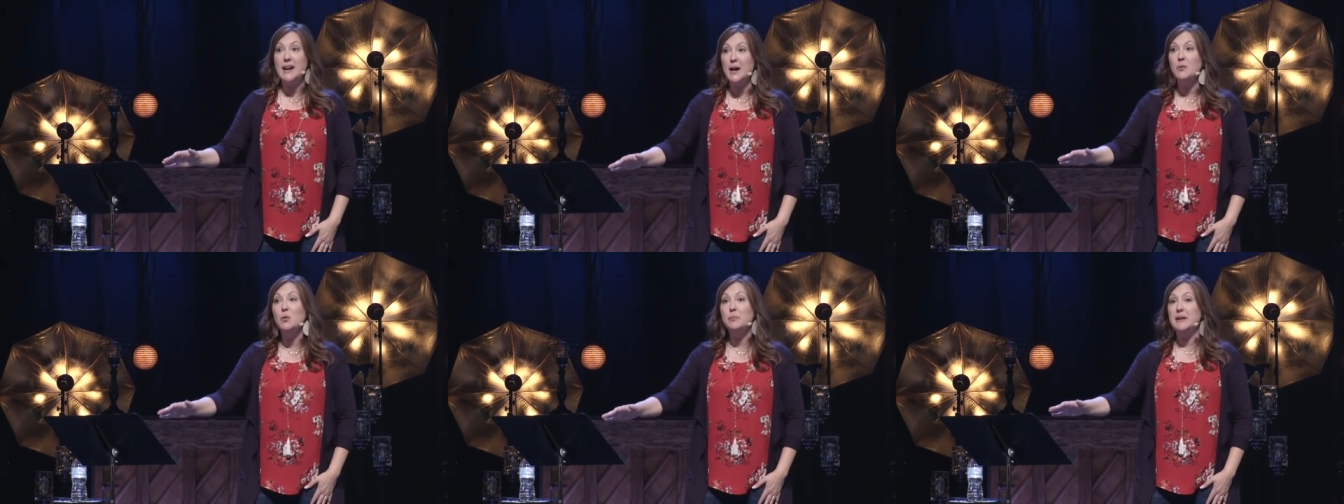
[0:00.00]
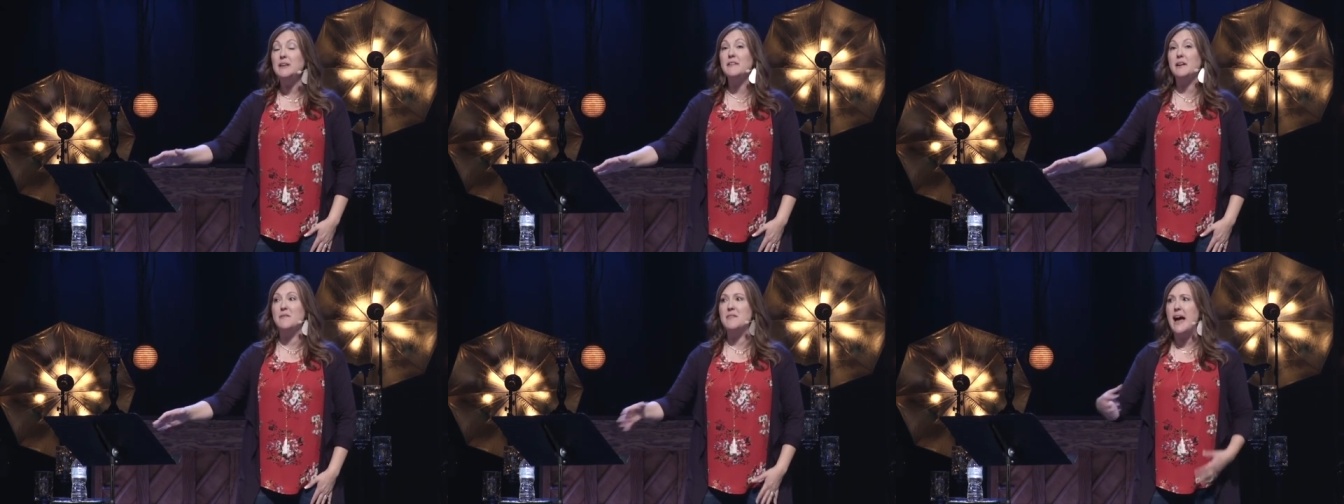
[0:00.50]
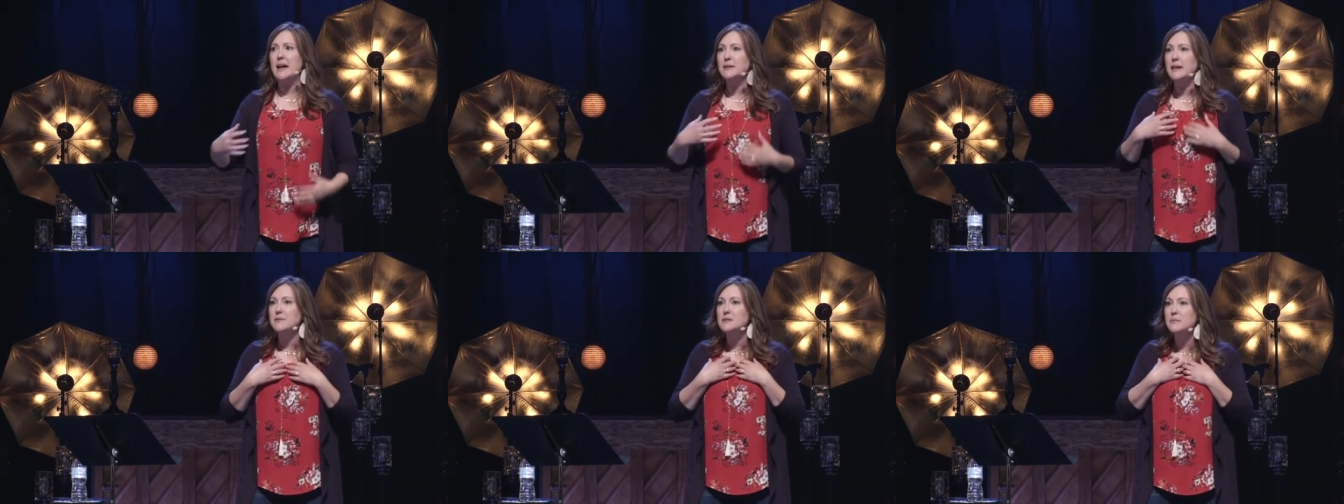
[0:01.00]
and I will be there. That
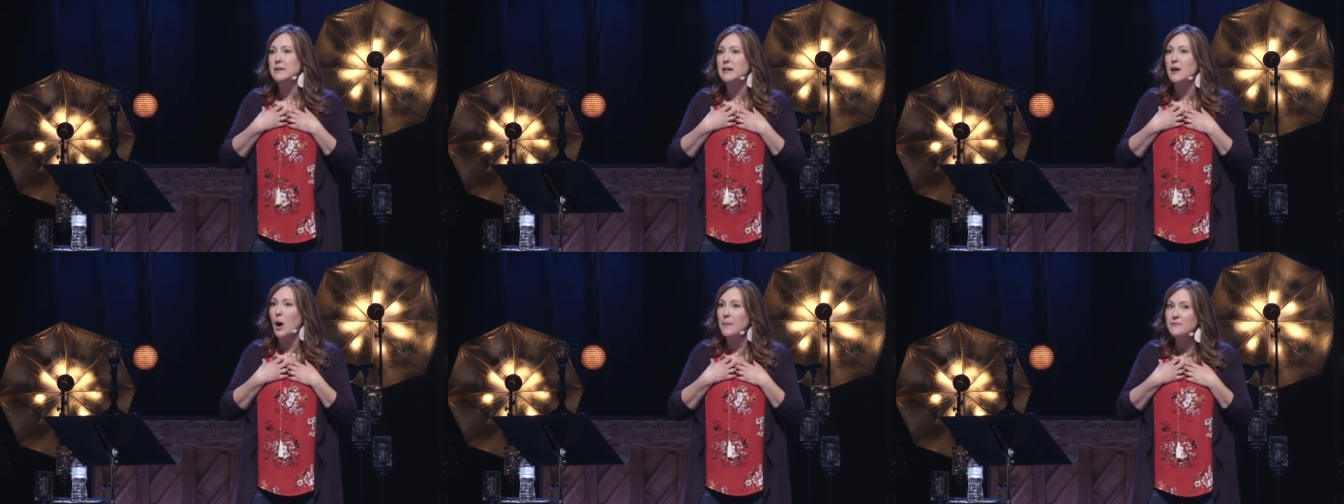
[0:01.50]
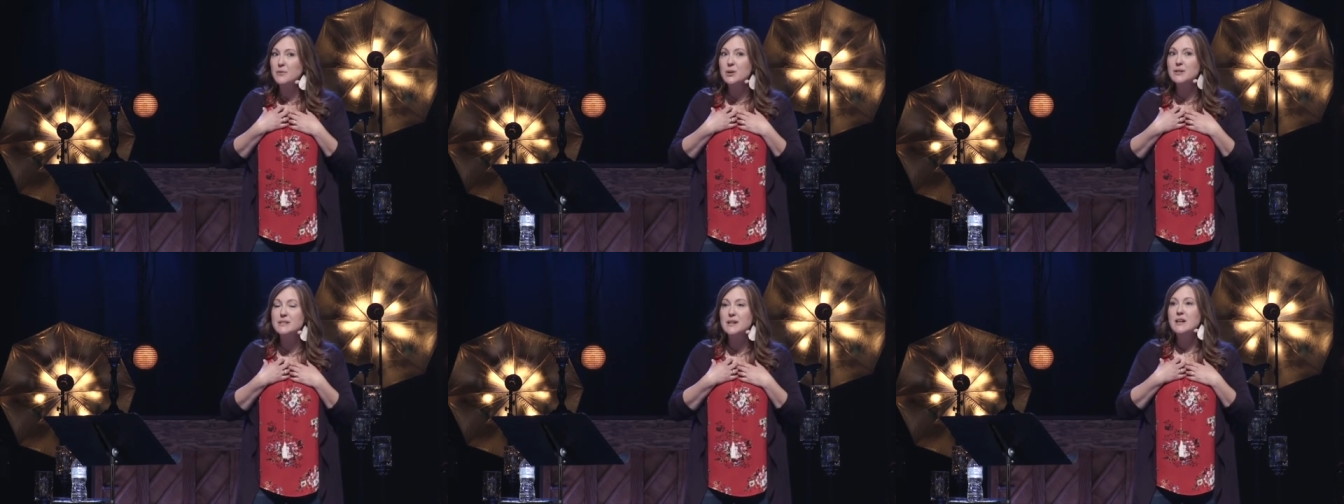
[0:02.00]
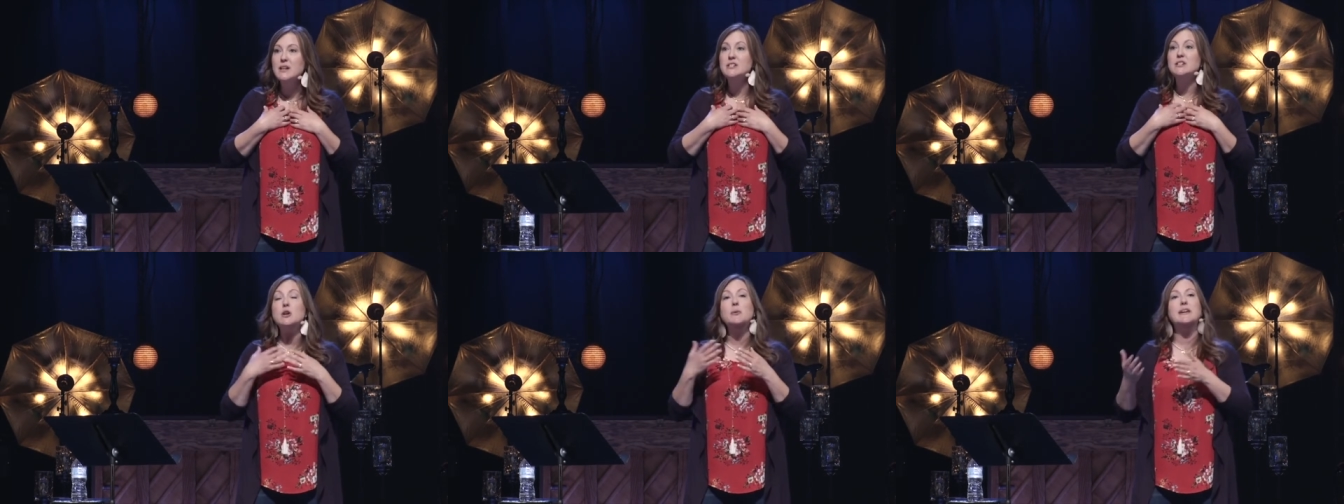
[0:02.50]
gives me comfort
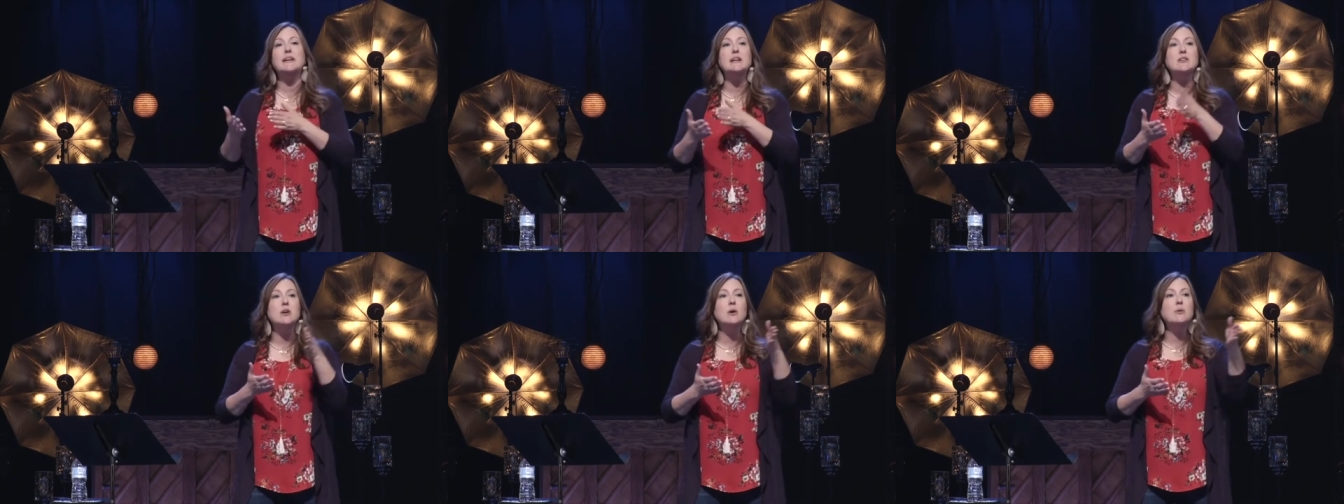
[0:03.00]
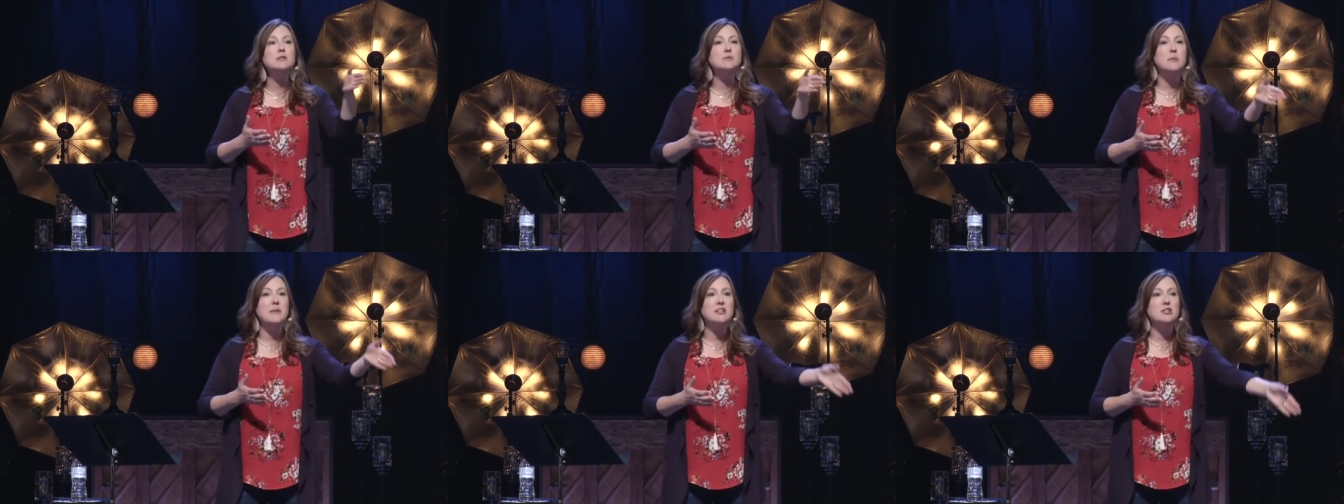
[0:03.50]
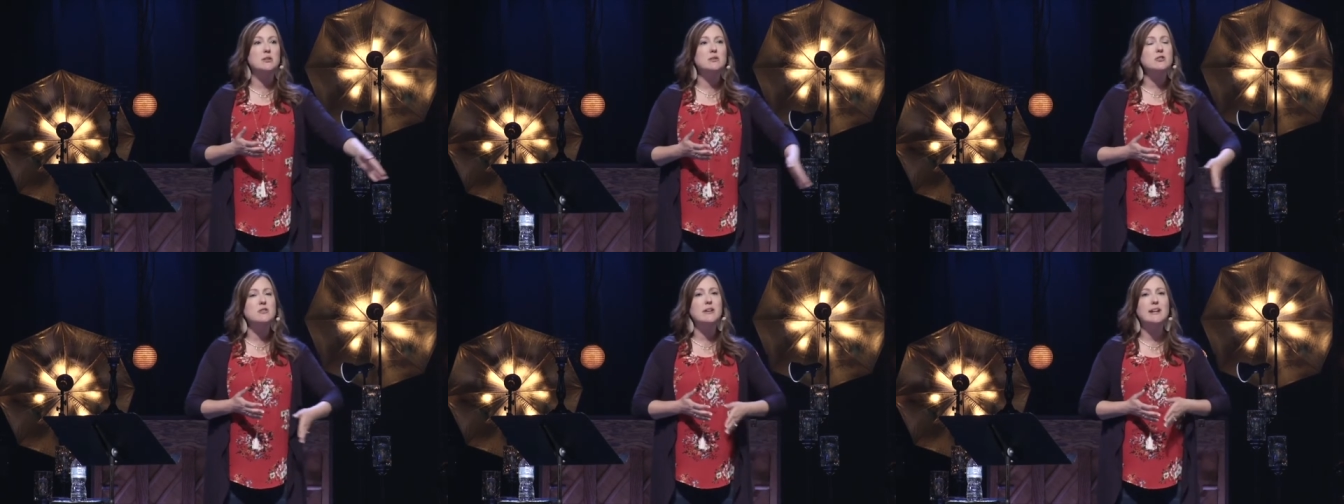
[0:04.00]
to know he knows what my
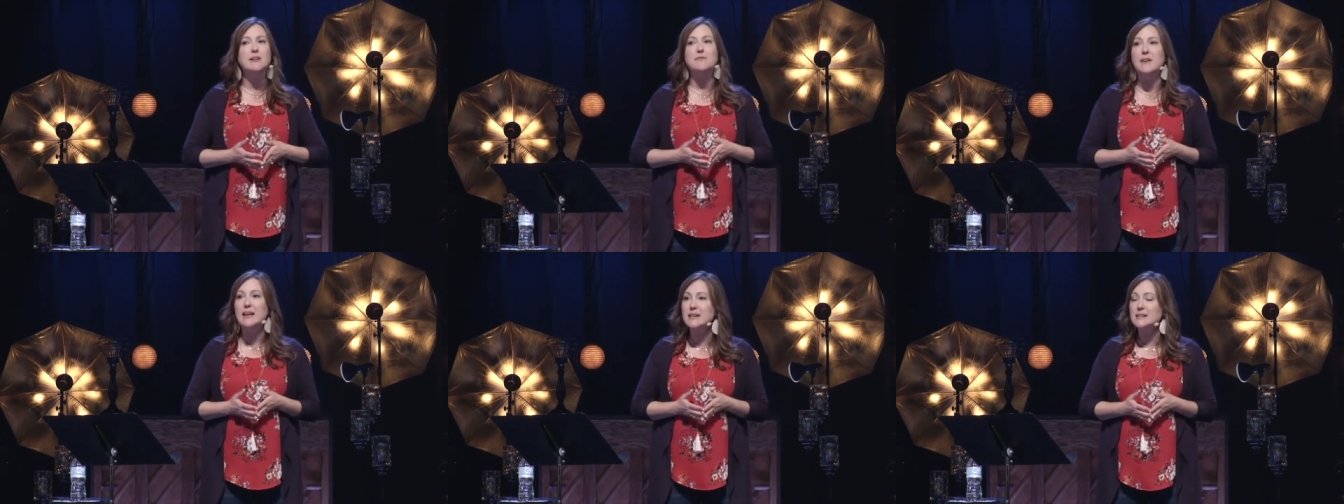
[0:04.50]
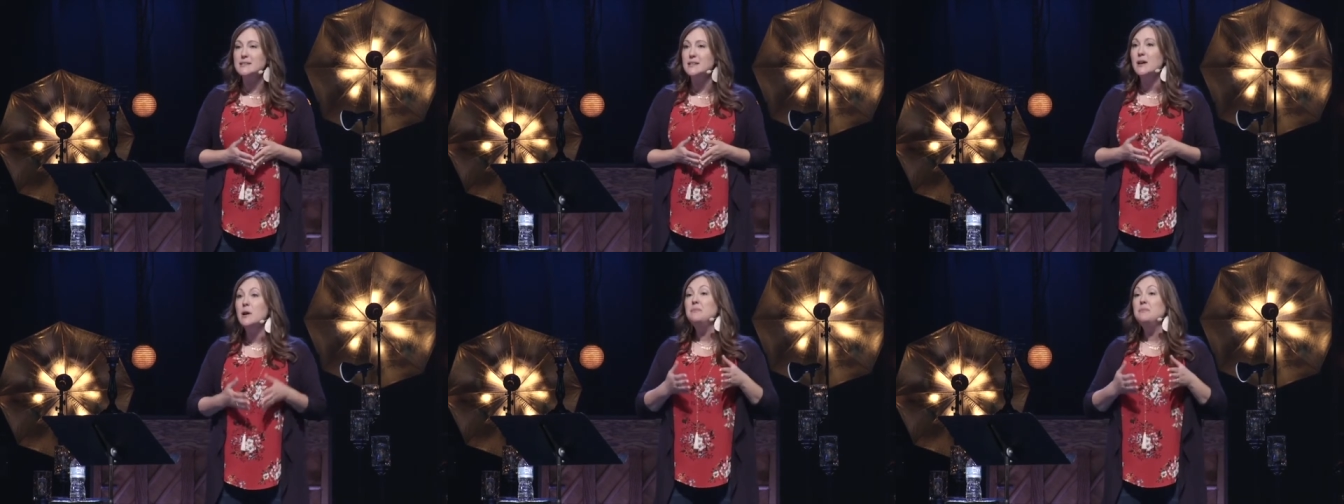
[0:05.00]
children are going to face.